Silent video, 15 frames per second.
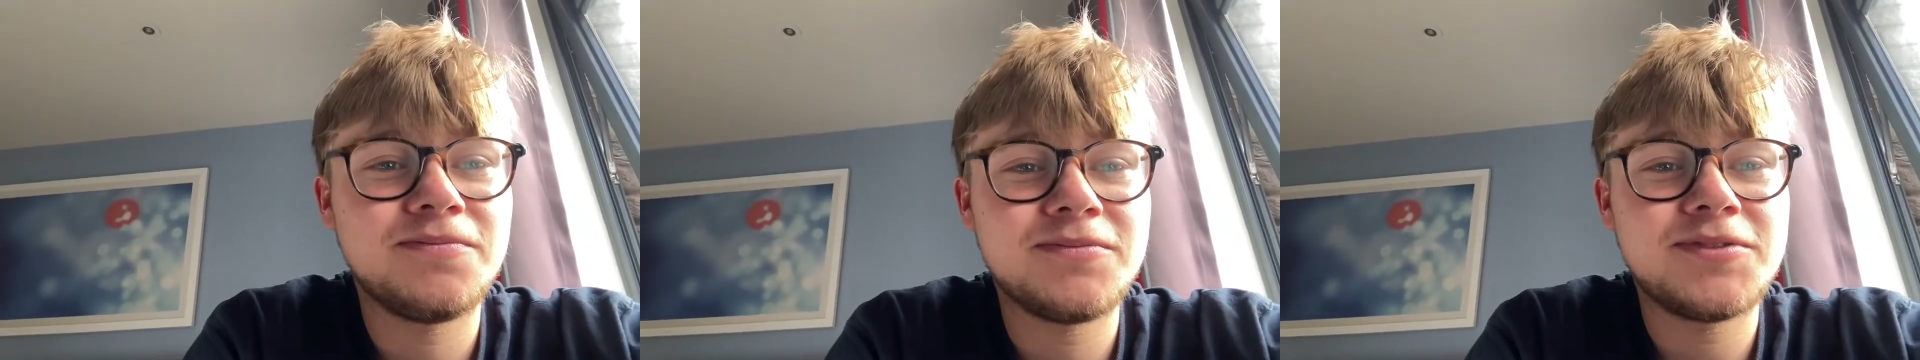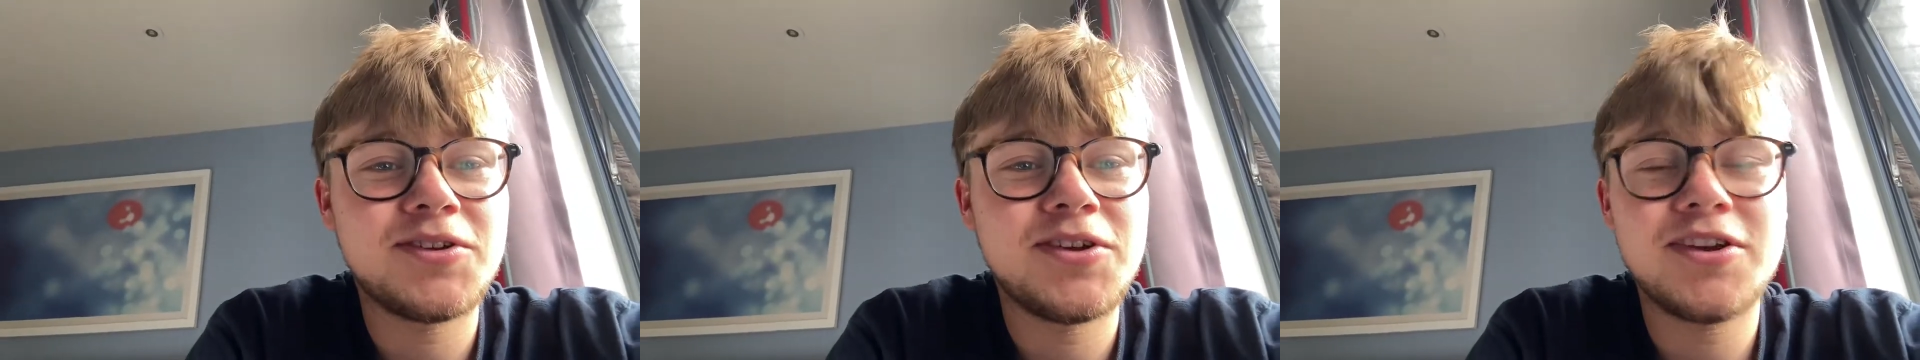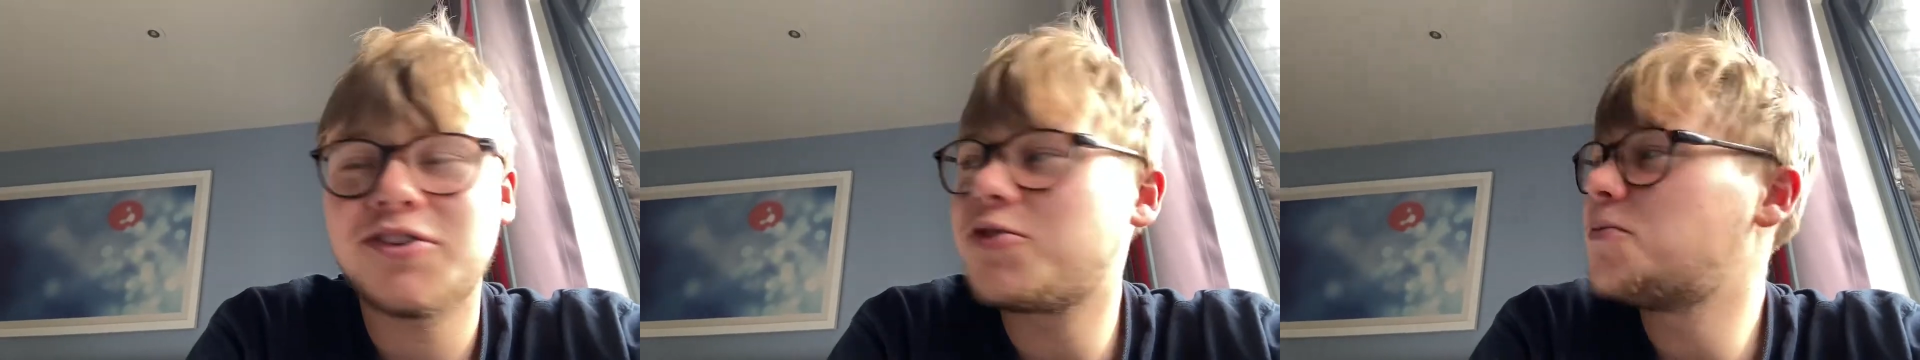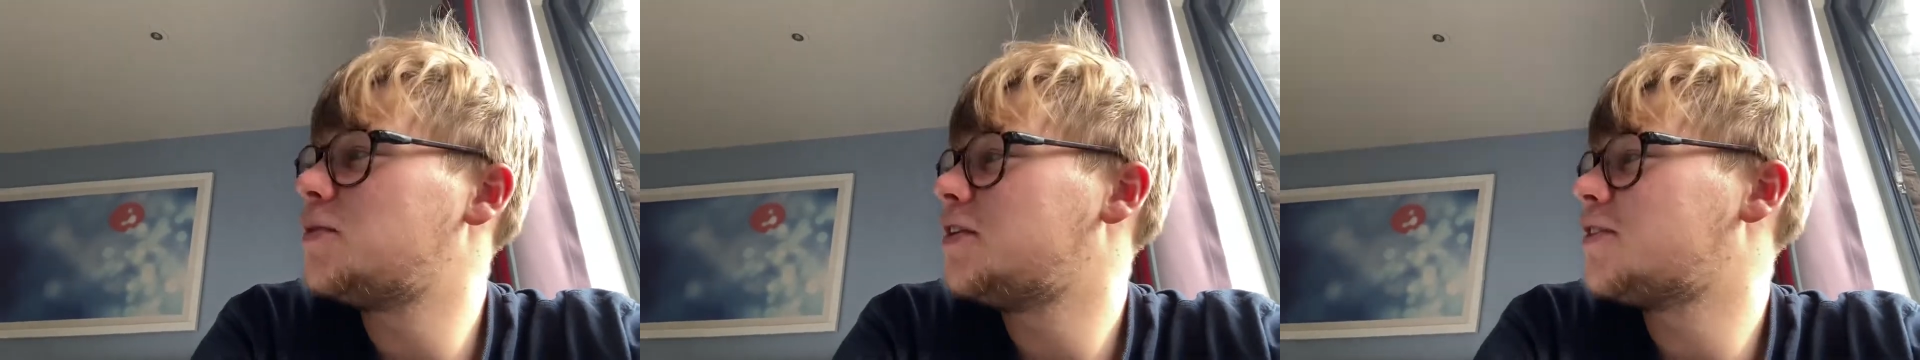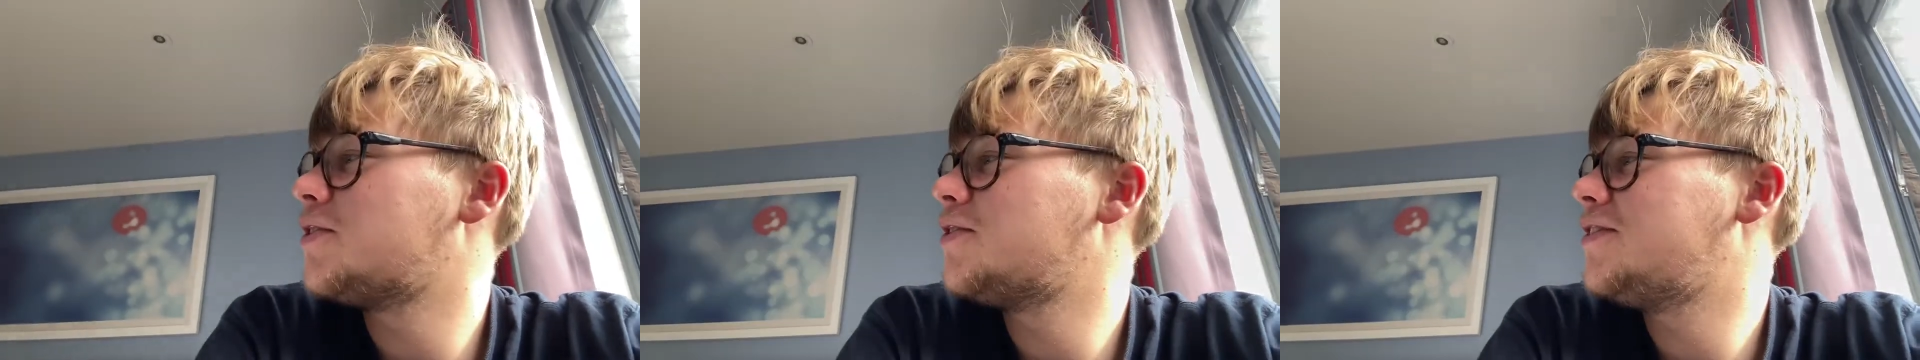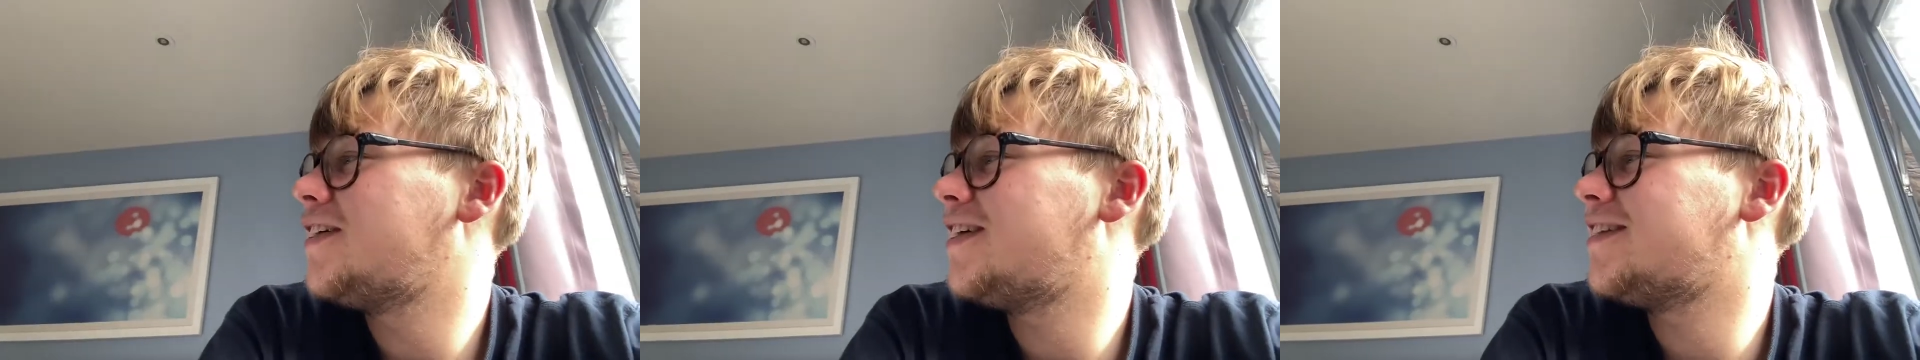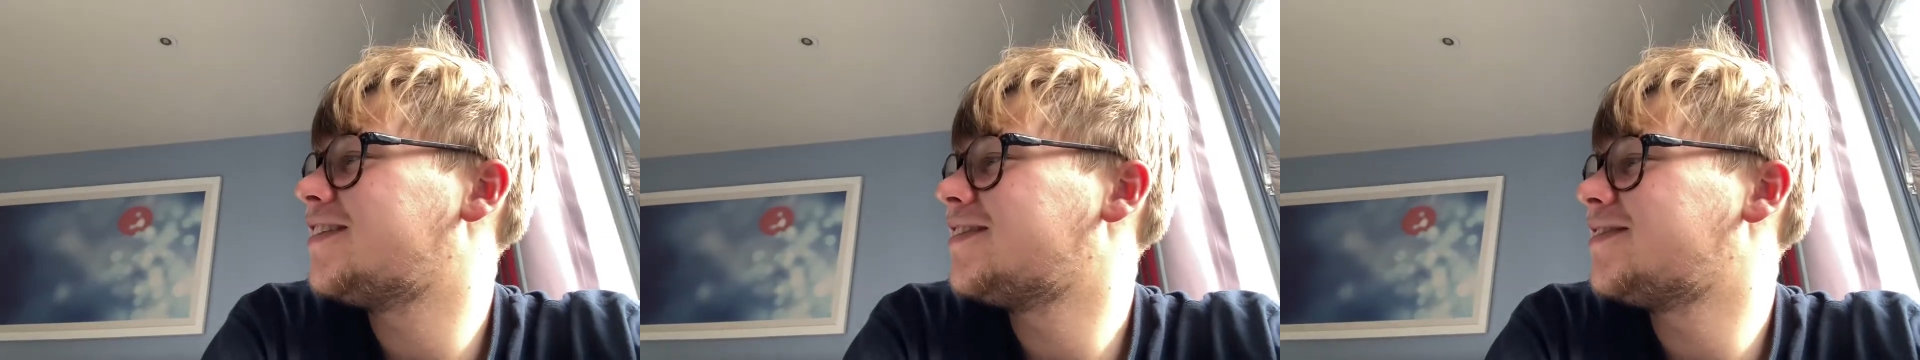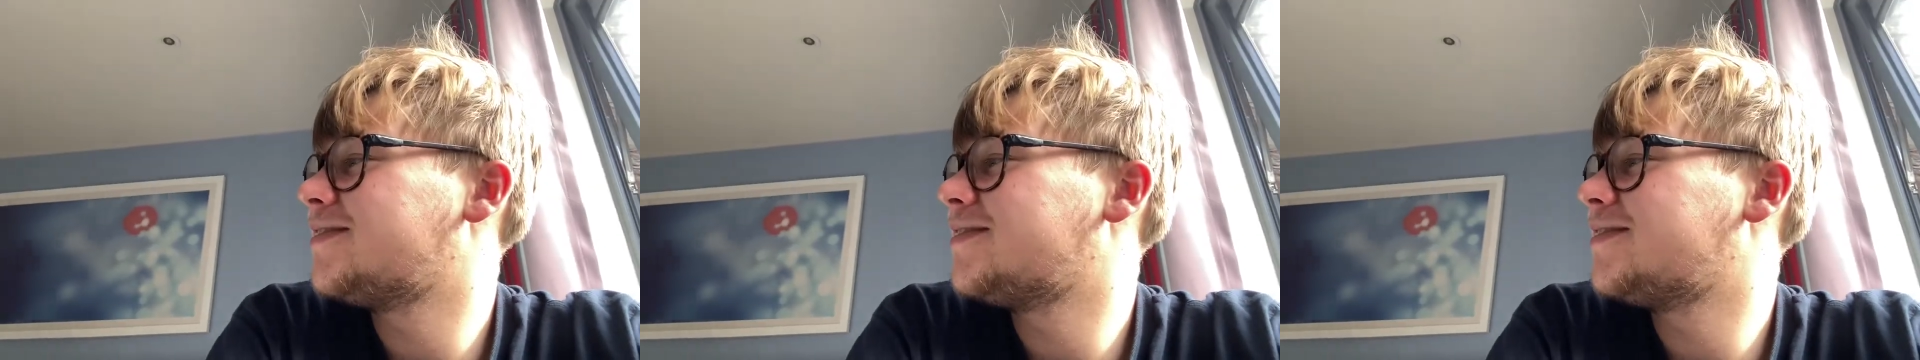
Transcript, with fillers: so yeah, should be a good day.